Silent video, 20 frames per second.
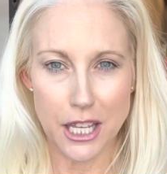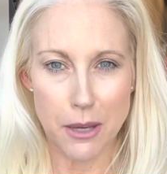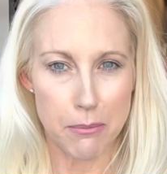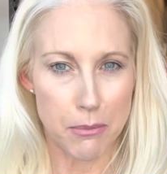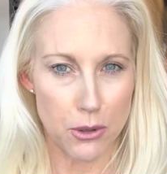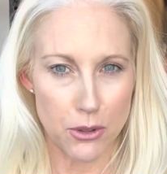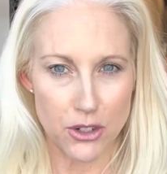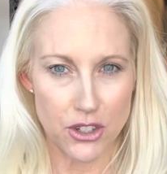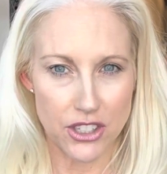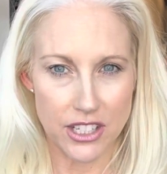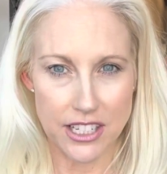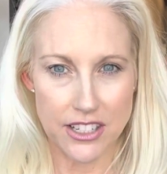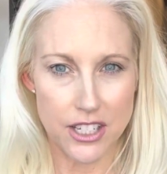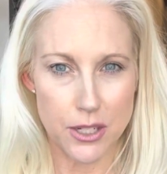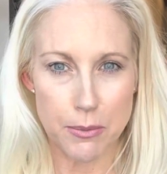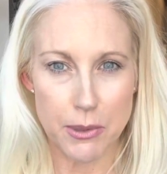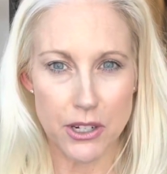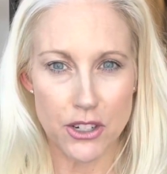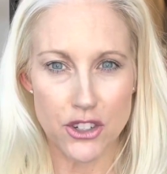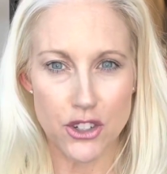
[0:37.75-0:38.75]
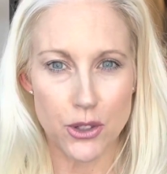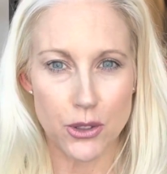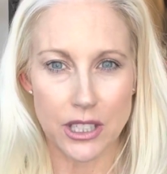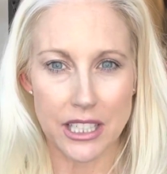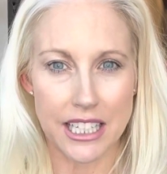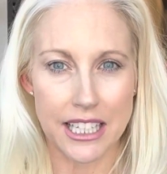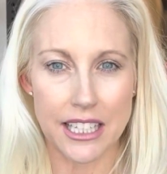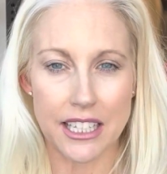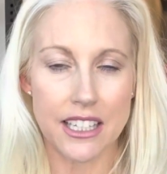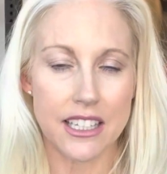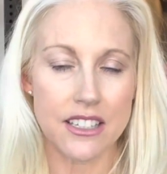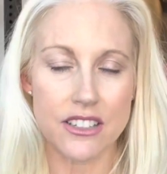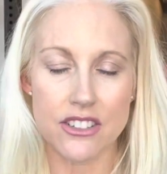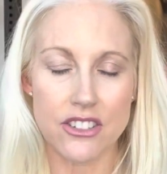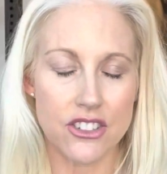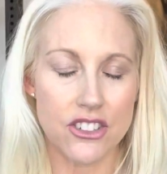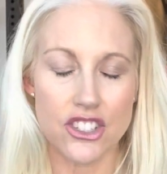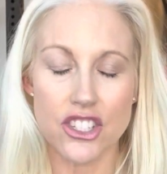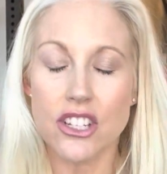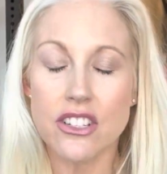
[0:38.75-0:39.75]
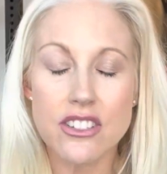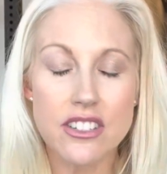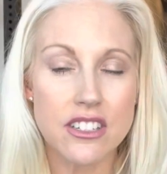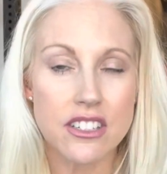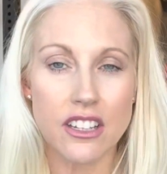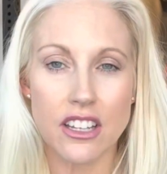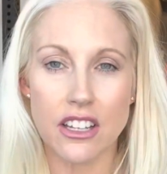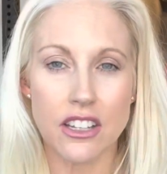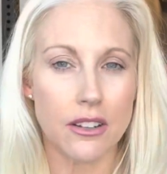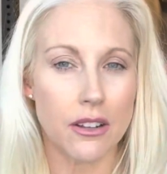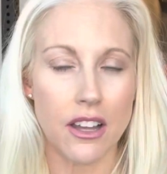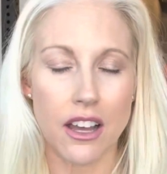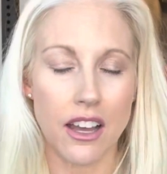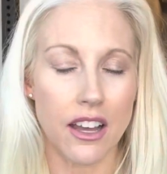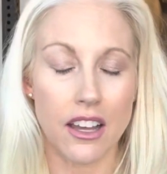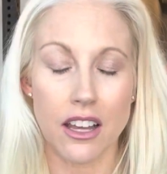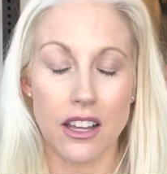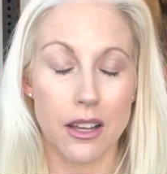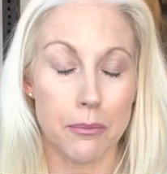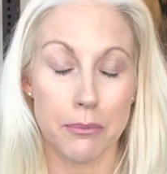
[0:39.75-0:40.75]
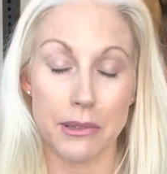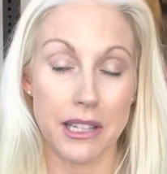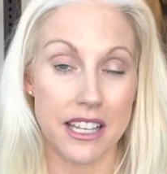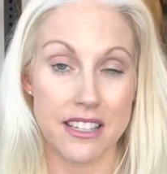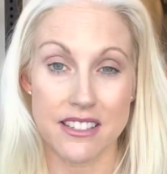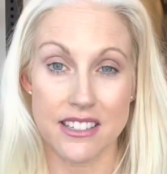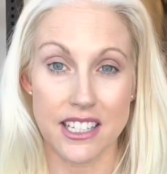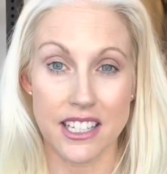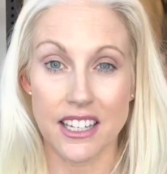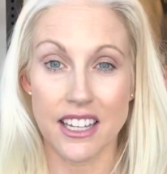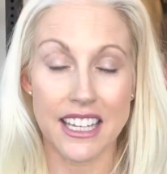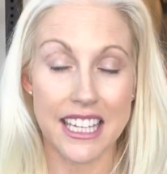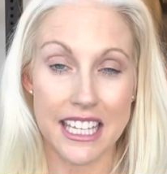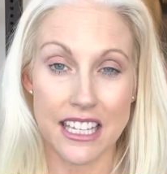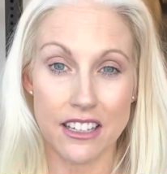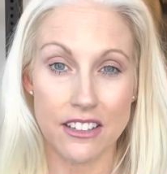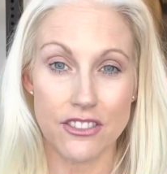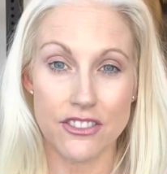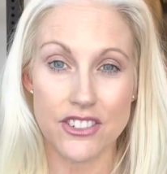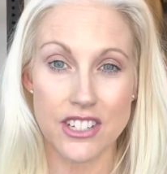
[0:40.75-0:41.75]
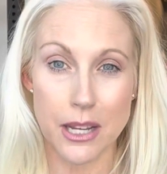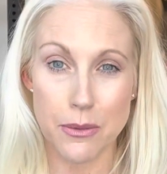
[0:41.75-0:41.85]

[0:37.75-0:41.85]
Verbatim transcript: emotionally, and spiritually is just a, a blessing, a gift.